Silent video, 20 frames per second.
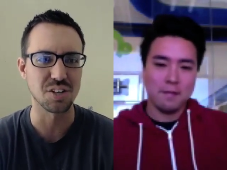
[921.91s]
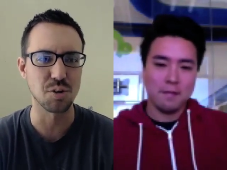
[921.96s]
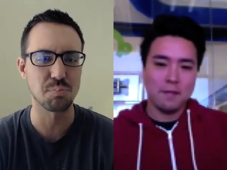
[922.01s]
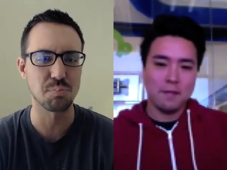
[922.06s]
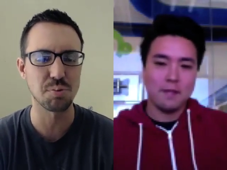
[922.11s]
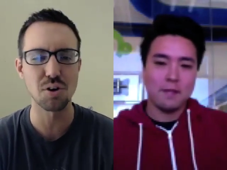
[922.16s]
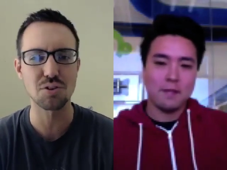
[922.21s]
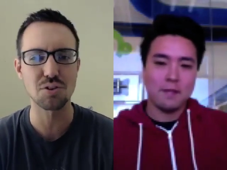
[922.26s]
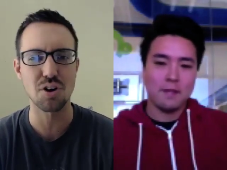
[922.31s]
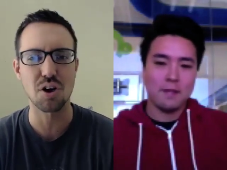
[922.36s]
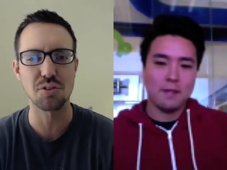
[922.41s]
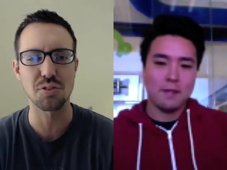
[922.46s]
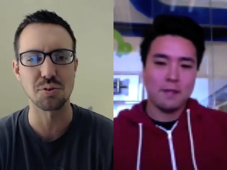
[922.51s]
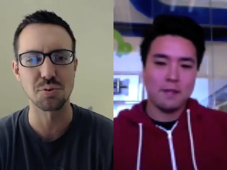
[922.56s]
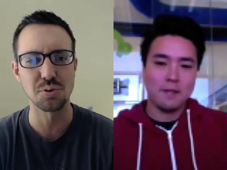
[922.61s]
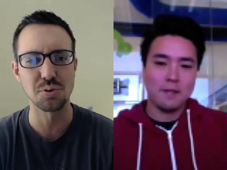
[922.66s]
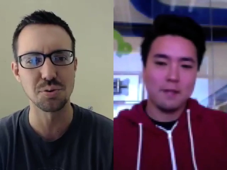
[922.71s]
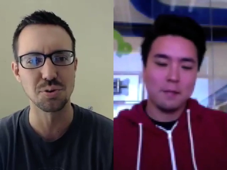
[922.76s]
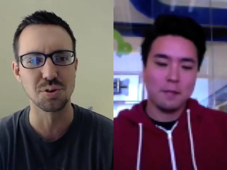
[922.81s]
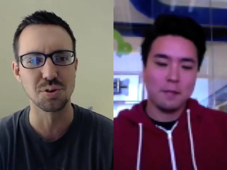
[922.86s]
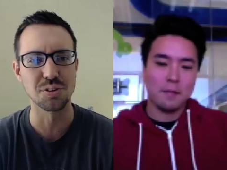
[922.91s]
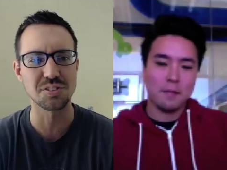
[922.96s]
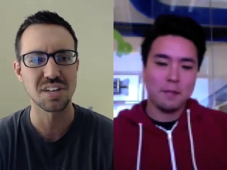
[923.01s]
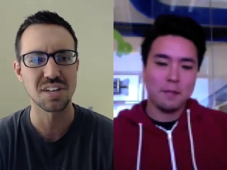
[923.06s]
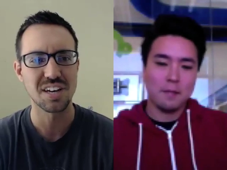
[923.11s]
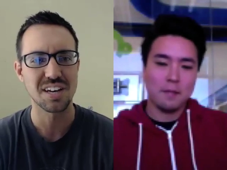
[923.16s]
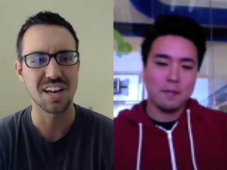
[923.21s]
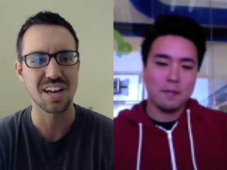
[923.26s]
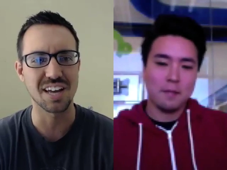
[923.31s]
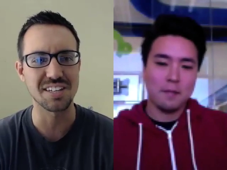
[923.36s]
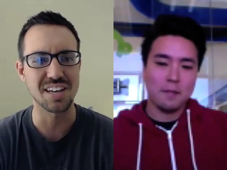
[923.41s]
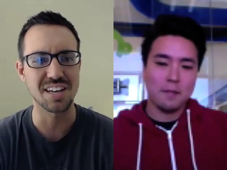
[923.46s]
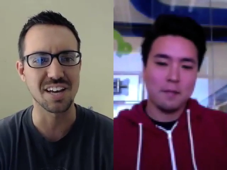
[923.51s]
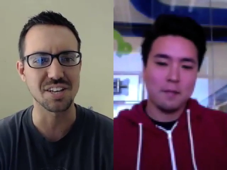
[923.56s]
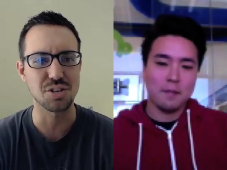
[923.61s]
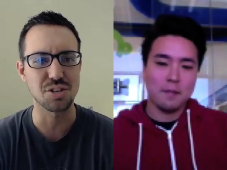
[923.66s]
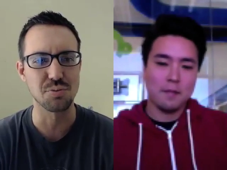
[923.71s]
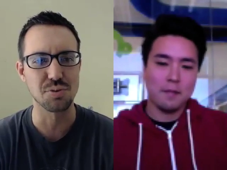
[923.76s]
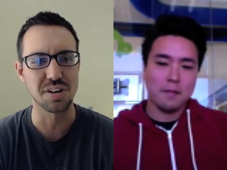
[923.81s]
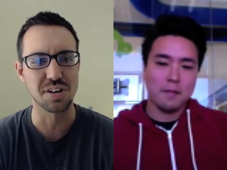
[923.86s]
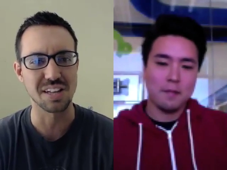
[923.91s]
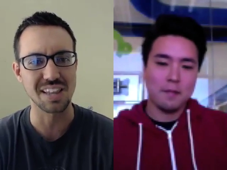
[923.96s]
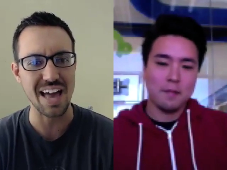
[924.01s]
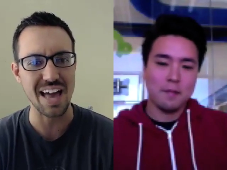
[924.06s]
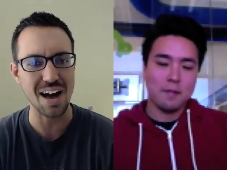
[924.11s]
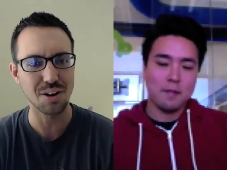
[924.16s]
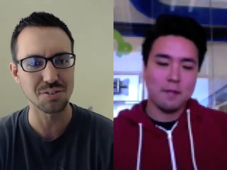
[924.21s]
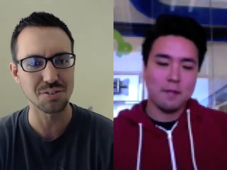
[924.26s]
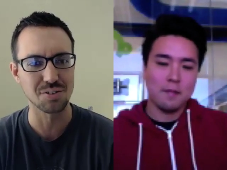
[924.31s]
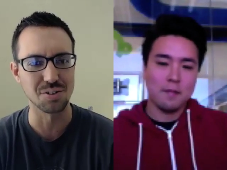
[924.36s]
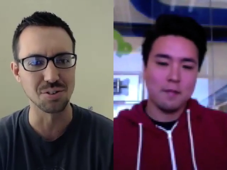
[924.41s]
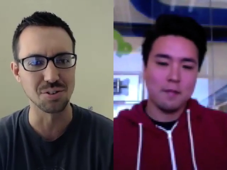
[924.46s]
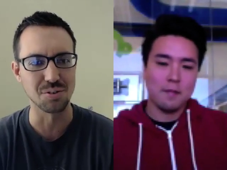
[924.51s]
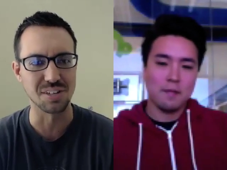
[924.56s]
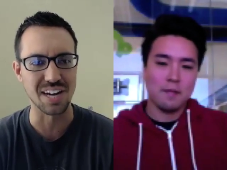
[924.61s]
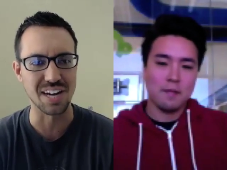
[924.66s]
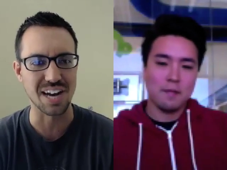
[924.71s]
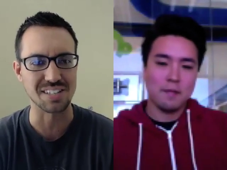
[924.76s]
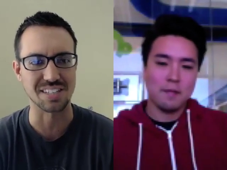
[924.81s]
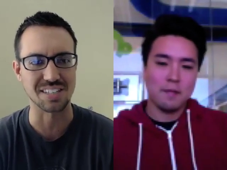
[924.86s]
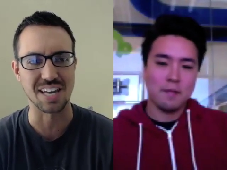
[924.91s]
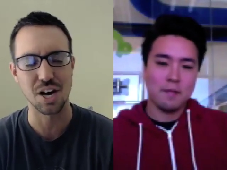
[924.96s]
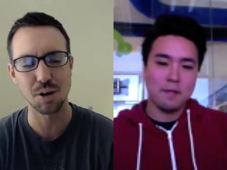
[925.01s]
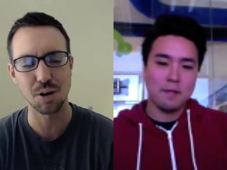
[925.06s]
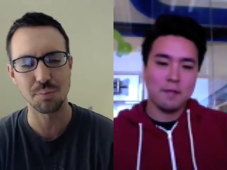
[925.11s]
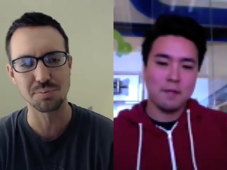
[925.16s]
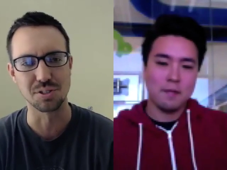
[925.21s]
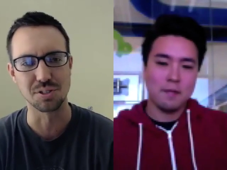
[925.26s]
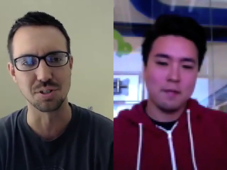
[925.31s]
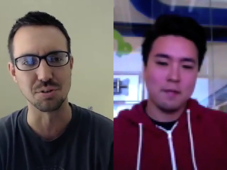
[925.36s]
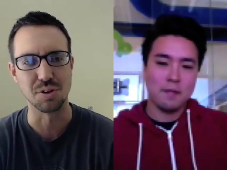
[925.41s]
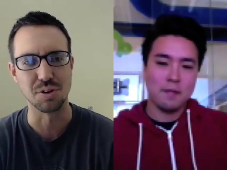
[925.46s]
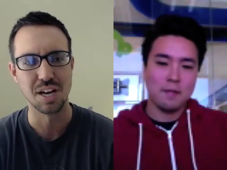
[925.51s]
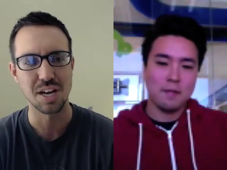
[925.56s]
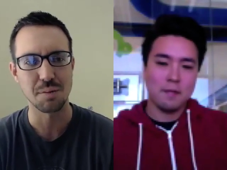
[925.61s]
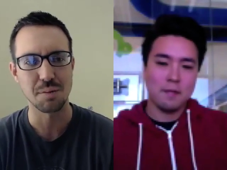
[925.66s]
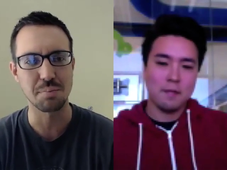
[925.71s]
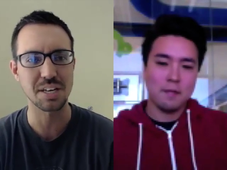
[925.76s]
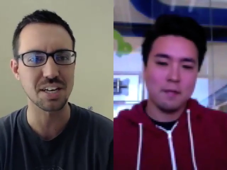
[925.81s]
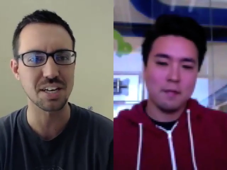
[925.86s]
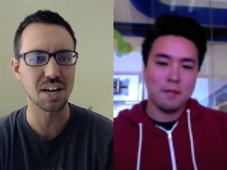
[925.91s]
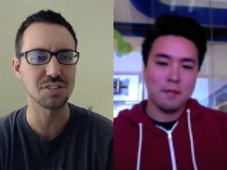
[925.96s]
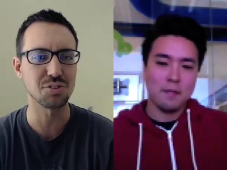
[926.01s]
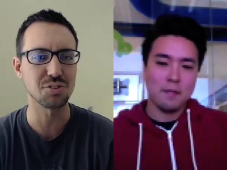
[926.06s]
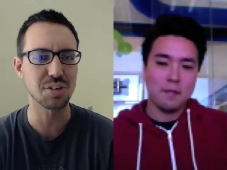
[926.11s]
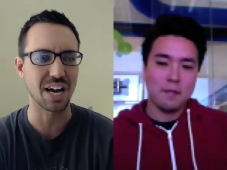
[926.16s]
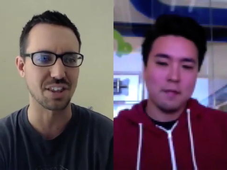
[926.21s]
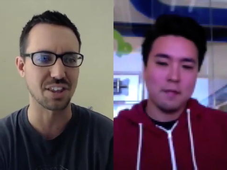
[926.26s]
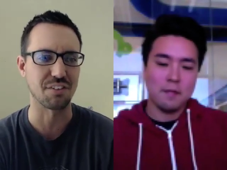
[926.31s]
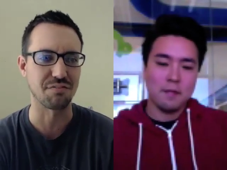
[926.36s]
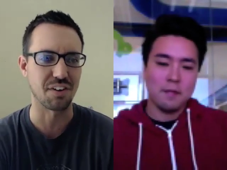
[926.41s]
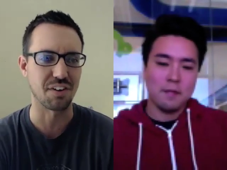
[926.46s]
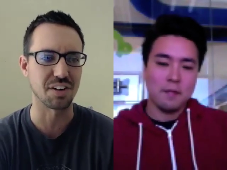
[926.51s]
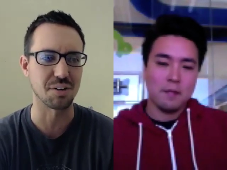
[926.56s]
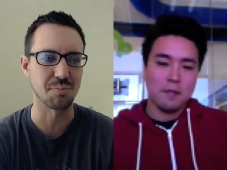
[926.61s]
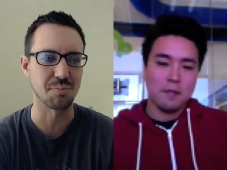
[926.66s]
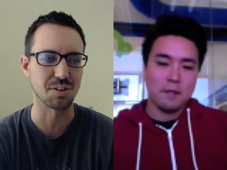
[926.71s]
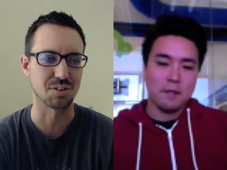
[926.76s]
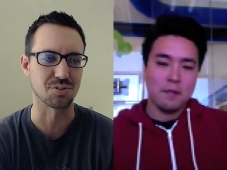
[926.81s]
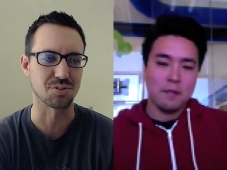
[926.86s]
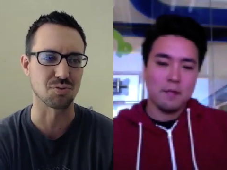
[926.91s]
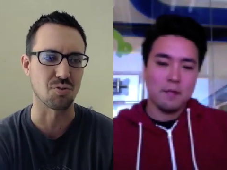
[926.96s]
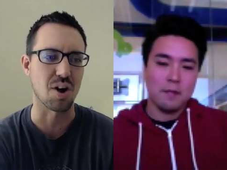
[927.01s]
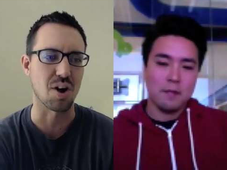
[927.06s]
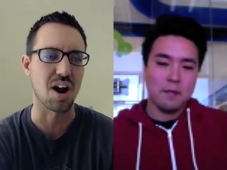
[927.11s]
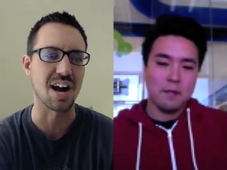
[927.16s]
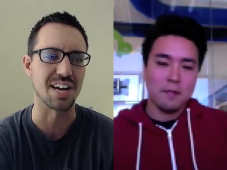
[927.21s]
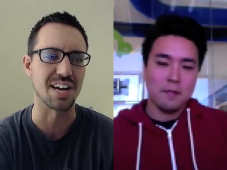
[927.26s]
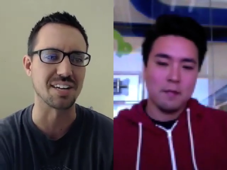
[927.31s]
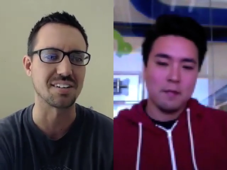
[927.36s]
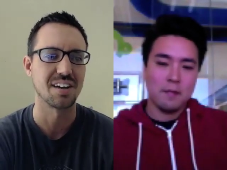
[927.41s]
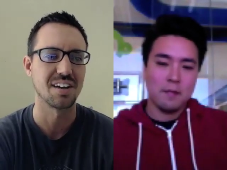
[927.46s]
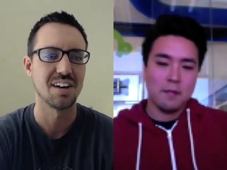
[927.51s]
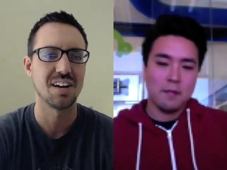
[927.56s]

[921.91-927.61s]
Speaker 1: You broke all the rules, and yet you were allowed to, and it actually helped you because you got the fundamentals right.